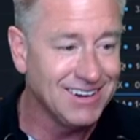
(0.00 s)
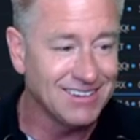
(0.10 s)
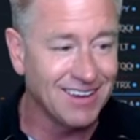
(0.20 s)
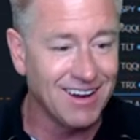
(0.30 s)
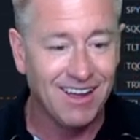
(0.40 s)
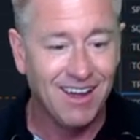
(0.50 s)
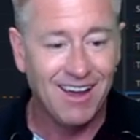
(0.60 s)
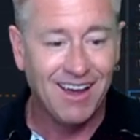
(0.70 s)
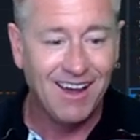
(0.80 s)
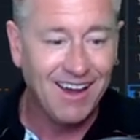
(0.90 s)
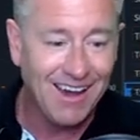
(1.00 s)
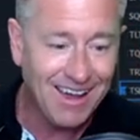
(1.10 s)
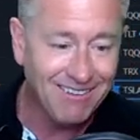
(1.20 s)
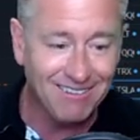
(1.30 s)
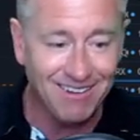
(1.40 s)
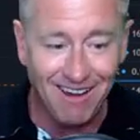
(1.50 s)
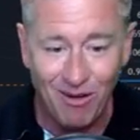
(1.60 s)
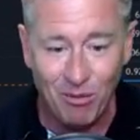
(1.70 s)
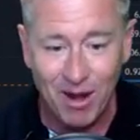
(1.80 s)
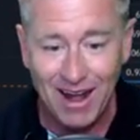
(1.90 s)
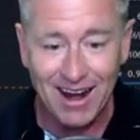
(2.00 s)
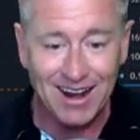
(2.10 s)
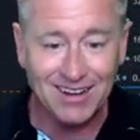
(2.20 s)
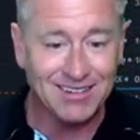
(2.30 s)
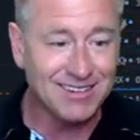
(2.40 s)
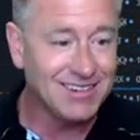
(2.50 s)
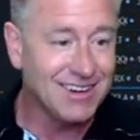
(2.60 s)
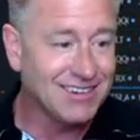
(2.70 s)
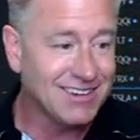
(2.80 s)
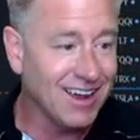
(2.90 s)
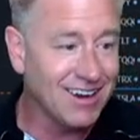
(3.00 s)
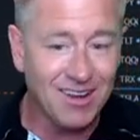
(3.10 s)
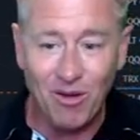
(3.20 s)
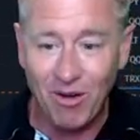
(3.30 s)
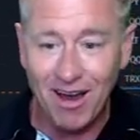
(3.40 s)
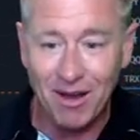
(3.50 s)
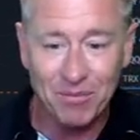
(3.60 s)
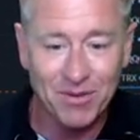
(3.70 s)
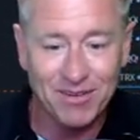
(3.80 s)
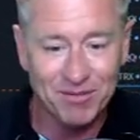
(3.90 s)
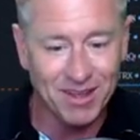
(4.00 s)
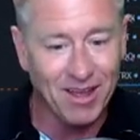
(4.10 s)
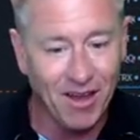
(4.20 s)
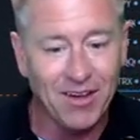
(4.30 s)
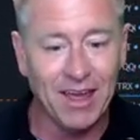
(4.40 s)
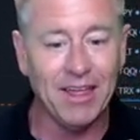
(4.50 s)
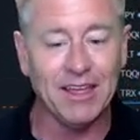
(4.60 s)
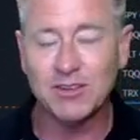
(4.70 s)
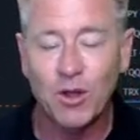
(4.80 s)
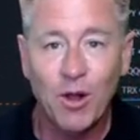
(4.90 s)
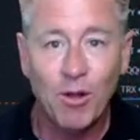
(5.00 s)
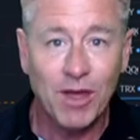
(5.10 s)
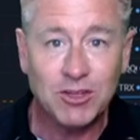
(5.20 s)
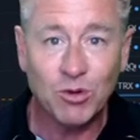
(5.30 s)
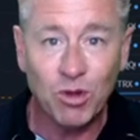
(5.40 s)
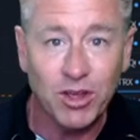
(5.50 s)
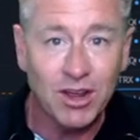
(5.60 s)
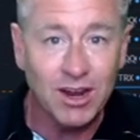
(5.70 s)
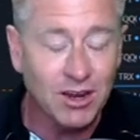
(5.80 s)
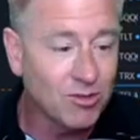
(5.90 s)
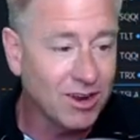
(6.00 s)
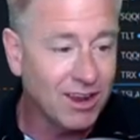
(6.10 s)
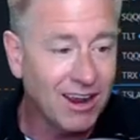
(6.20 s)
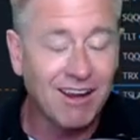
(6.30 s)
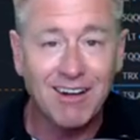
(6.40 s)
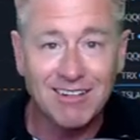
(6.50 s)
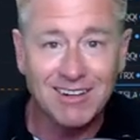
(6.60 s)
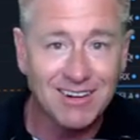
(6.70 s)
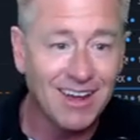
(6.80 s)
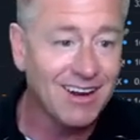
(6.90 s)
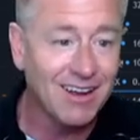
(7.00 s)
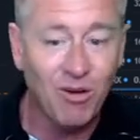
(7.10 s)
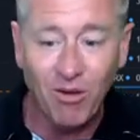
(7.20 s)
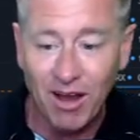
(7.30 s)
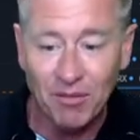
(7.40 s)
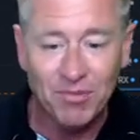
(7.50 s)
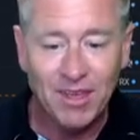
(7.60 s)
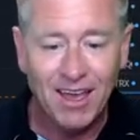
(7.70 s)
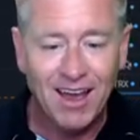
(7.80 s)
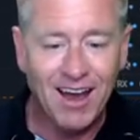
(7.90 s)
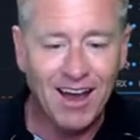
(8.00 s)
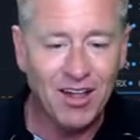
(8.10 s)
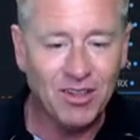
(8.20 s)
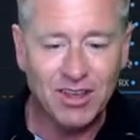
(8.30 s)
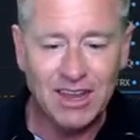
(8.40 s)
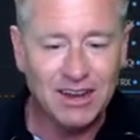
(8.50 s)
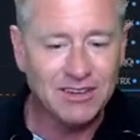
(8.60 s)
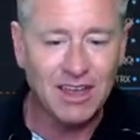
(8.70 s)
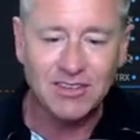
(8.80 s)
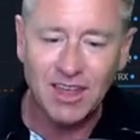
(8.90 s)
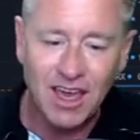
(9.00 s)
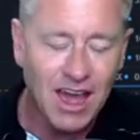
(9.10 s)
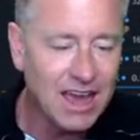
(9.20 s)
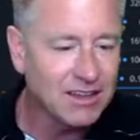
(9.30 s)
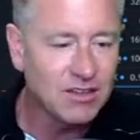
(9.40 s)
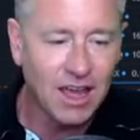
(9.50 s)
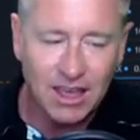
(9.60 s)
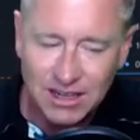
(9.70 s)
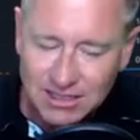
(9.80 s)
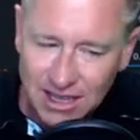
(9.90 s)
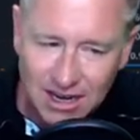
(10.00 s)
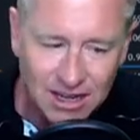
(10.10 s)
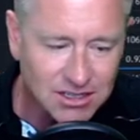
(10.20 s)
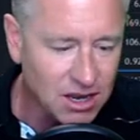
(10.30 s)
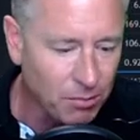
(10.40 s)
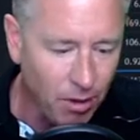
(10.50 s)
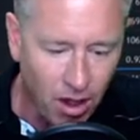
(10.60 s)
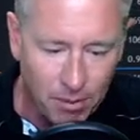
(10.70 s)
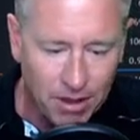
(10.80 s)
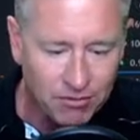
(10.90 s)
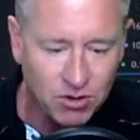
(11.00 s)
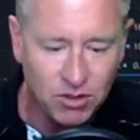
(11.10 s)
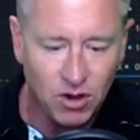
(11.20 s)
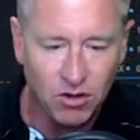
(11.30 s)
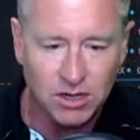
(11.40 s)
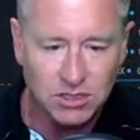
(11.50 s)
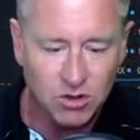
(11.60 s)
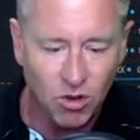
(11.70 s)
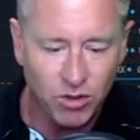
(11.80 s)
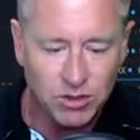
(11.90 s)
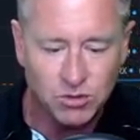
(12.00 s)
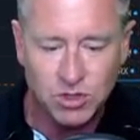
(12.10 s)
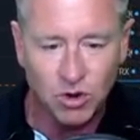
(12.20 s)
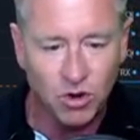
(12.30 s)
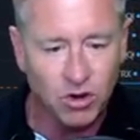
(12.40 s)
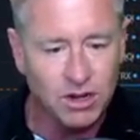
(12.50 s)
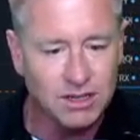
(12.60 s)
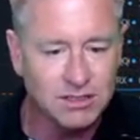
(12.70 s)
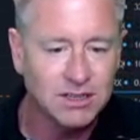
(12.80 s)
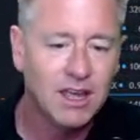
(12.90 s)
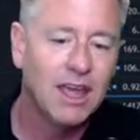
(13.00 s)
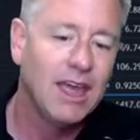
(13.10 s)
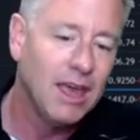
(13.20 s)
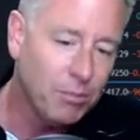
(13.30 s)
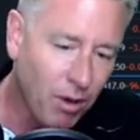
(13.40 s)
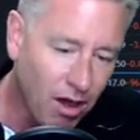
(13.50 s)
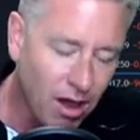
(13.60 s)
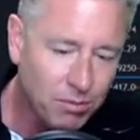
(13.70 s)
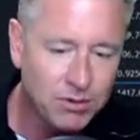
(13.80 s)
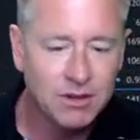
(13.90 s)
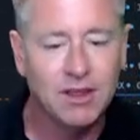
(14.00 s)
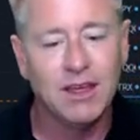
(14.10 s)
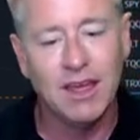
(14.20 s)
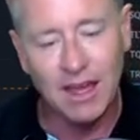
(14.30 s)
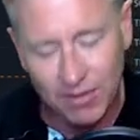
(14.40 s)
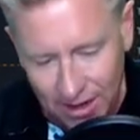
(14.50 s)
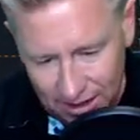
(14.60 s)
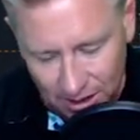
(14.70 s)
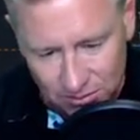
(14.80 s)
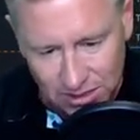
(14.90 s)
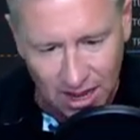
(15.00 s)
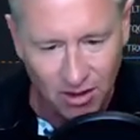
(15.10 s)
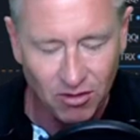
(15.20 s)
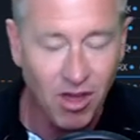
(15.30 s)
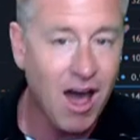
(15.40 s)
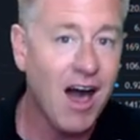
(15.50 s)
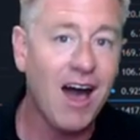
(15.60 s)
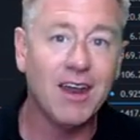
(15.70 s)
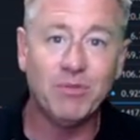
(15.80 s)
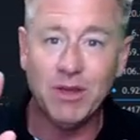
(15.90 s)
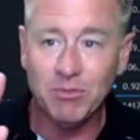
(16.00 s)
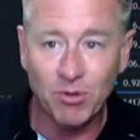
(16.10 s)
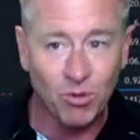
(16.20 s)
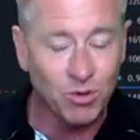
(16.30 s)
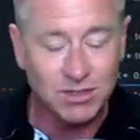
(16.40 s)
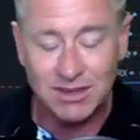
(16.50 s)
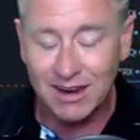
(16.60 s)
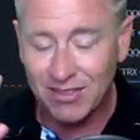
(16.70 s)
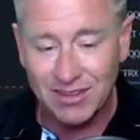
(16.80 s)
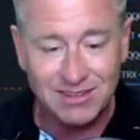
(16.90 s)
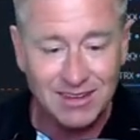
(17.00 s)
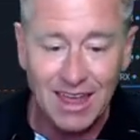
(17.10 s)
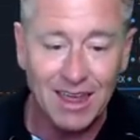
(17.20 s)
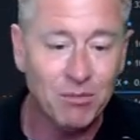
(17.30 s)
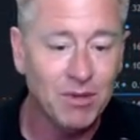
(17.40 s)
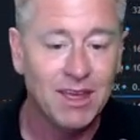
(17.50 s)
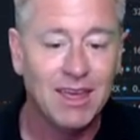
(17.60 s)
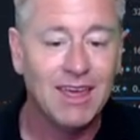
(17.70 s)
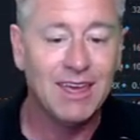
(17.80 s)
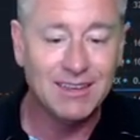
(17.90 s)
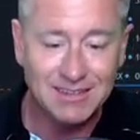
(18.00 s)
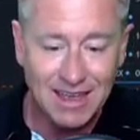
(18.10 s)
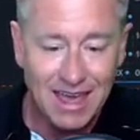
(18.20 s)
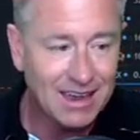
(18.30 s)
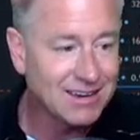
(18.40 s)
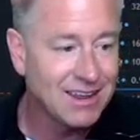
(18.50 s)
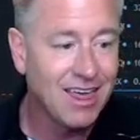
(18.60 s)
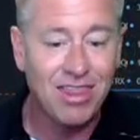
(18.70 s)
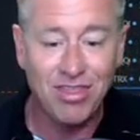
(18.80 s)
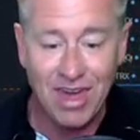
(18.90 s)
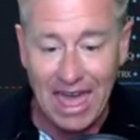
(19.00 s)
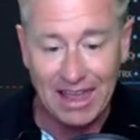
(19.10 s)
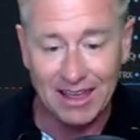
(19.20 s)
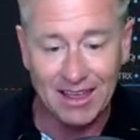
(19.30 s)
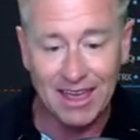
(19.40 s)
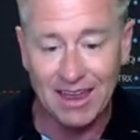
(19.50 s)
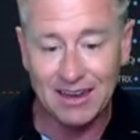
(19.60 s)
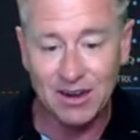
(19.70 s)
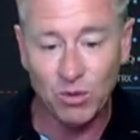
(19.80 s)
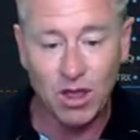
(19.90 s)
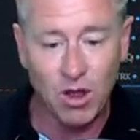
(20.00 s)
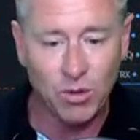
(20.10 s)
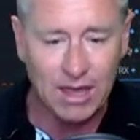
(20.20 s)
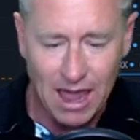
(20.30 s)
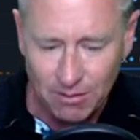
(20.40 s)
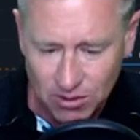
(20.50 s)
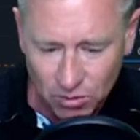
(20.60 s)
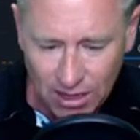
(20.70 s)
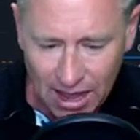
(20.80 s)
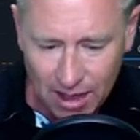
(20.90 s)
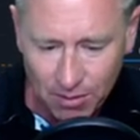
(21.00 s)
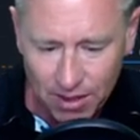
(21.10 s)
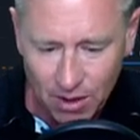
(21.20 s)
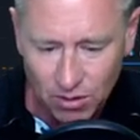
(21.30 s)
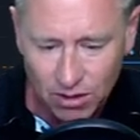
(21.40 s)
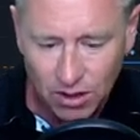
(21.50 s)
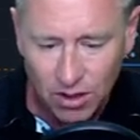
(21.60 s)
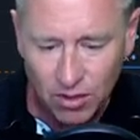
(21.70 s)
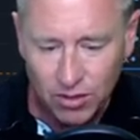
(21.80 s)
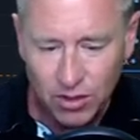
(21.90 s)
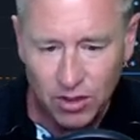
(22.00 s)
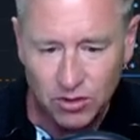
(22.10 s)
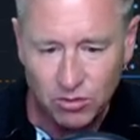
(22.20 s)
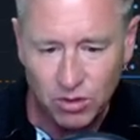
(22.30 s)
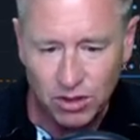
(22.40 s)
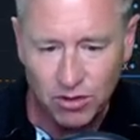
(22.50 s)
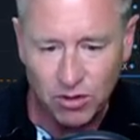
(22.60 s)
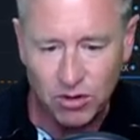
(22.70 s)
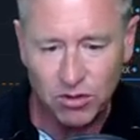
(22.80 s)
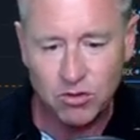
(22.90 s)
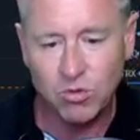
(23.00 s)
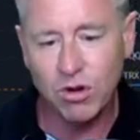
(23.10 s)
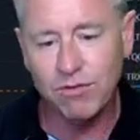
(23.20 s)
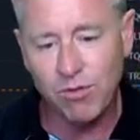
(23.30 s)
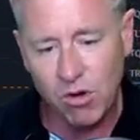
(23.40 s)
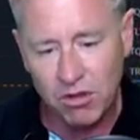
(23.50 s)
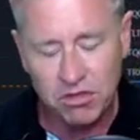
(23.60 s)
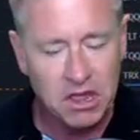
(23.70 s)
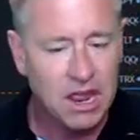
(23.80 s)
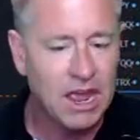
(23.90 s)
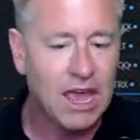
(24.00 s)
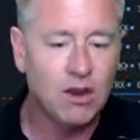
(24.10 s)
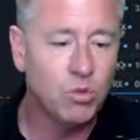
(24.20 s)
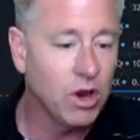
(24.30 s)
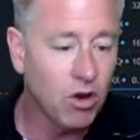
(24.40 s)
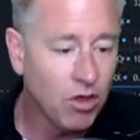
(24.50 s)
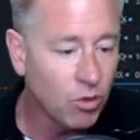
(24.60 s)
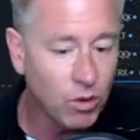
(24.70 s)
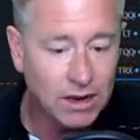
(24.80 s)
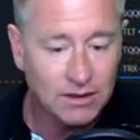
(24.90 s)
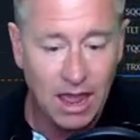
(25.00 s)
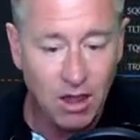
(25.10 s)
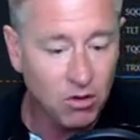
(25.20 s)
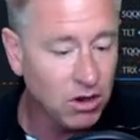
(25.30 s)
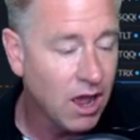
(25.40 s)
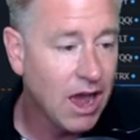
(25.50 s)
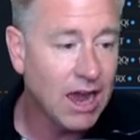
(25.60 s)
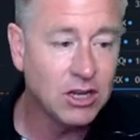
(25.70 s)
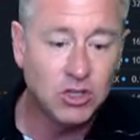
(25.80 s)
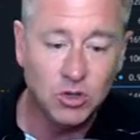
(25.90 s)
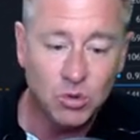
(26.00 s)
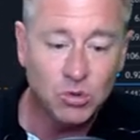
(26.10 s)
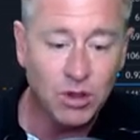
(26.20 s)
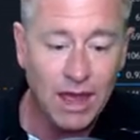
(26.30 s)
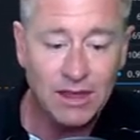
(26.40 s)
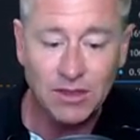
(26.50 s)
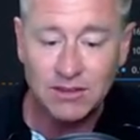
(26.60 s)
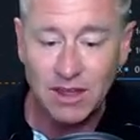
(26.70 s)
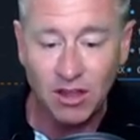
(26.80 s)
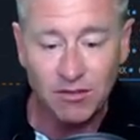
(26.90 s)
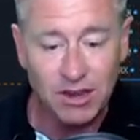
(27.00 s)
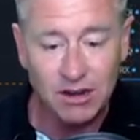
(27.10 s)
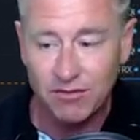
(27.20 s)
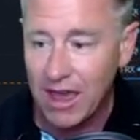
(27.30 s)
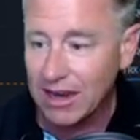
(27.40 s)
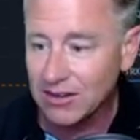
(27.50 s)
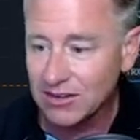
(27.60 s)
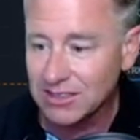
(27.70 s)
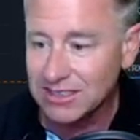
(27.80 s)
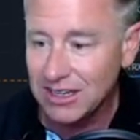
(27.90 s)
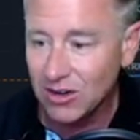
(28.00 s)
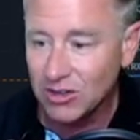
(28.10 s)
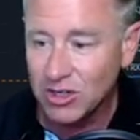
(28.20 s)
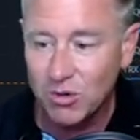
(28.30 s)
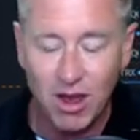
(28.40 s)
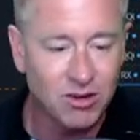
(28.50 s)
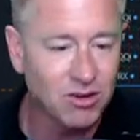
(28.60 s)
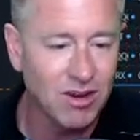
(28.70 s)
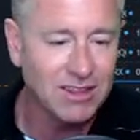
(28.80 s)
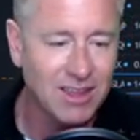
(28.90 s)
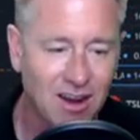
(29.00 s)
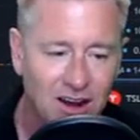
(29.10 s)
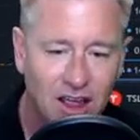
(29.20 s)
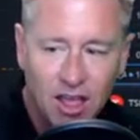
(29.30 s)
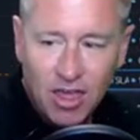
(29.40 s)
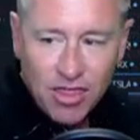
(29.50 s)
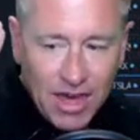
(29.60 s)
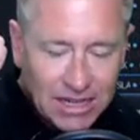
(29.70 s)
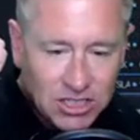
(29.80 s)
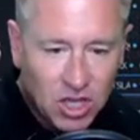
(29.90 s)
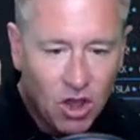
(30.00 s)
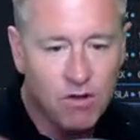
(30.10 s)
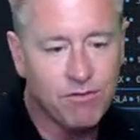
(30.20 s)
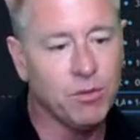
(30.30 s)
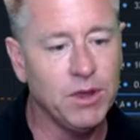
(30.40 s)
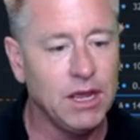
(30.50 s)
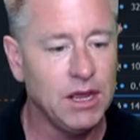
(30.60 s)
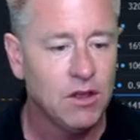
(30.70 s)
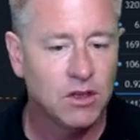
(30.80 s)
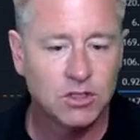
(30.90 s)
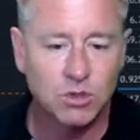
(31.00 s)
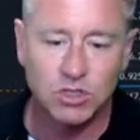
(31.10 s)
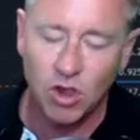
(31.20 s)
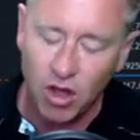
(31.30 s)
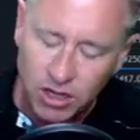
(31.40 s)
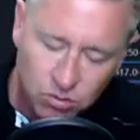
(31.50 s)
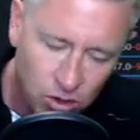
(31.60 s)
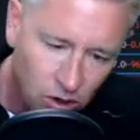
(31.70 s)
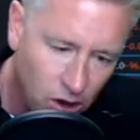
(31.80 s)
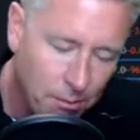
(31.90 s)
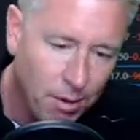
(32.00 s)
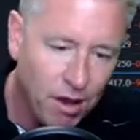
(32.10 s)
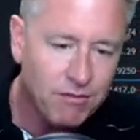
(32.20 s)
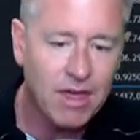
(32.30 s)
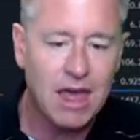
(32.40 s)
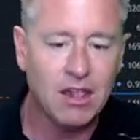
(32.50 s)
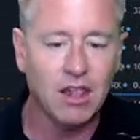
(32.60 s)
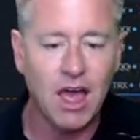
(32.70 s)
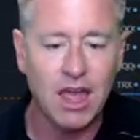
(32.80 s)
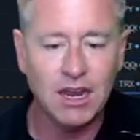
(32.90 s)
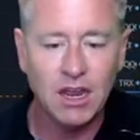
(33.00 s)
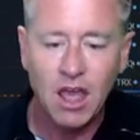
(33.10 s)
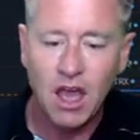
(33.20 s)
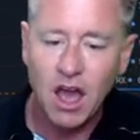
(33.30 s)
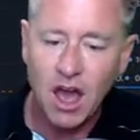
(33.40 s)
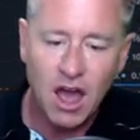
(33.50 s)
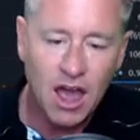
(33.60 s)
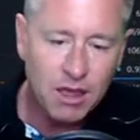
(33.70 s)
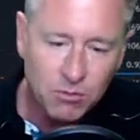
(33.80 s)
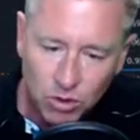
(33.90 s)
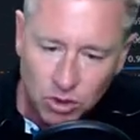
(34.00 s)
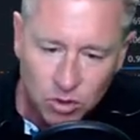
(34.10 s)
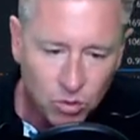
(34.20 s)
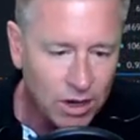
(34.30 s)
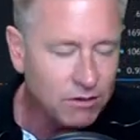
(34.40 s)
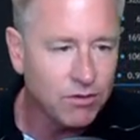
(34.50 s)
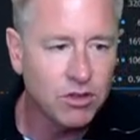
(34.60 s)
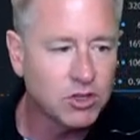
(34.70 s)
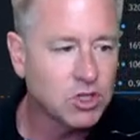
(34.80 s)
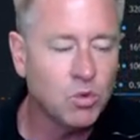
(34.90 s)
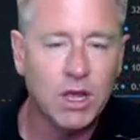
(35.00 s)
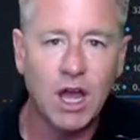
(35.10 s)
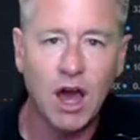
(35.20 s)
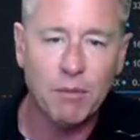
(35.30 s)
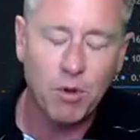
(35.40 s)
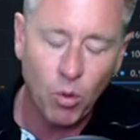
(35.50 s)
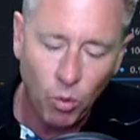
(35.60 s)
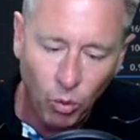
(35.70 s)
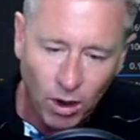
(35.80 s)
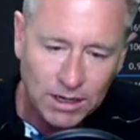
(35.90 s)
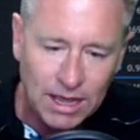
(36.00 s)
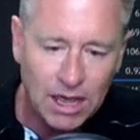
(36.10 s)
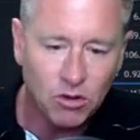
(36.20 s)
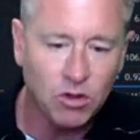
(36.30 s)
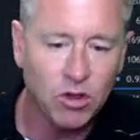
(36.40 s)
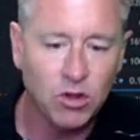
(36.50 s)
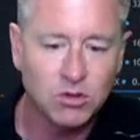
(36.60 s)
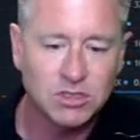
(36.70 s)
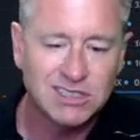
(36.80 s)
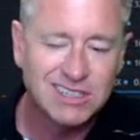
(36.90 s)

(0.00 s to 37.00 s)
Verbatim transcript: He's like, "I don't know, man. It's just, it's gonna go up." I'm like, "Okay, that's that's a really good entry. Because it's gonna go up." Uh, looking at Tesla, I like I said, it's gonna pop after the earnings call. This was your earnings. It popped and then it comes down. A lot of people were saying the same exact thing. And here we go. We gapped. Did we gap on that one? The 23rd to the 24th. And we are on the way down. I do like these elevating factors. See your 200 right there? That's a go for me. So as long as we are above that line, uh, I'm going to wait for the swing up. One candle close